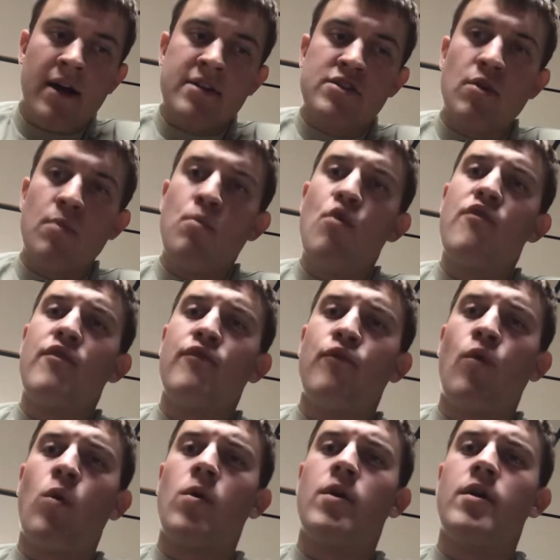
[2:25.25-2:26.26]
So moving
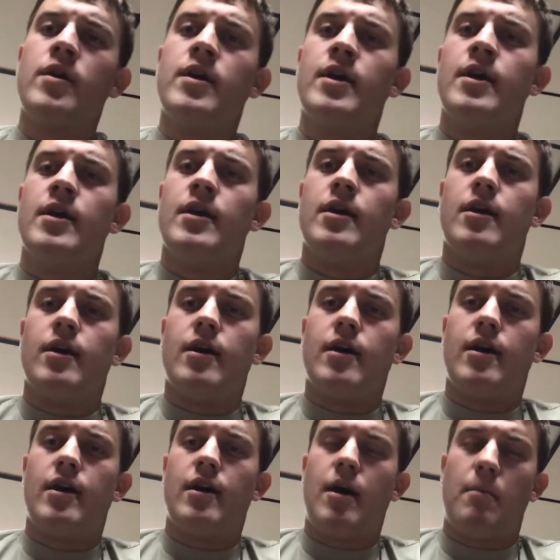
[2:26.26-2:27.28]
forward,
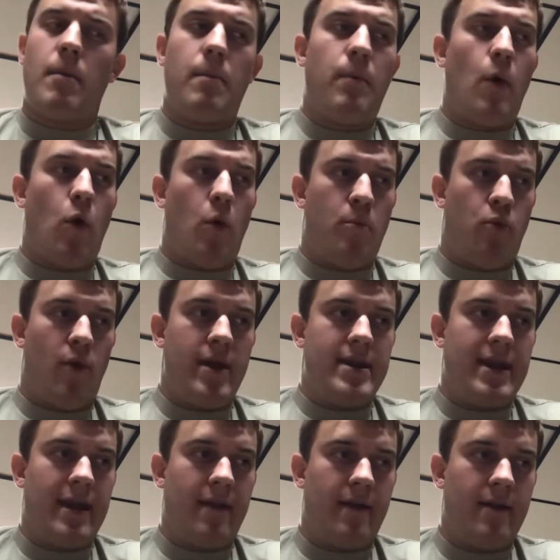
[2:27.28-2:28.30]
on my PowerPoint
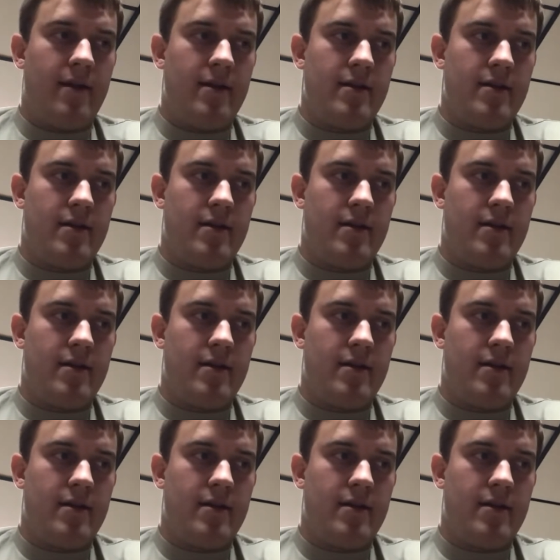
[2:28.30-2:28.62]
here,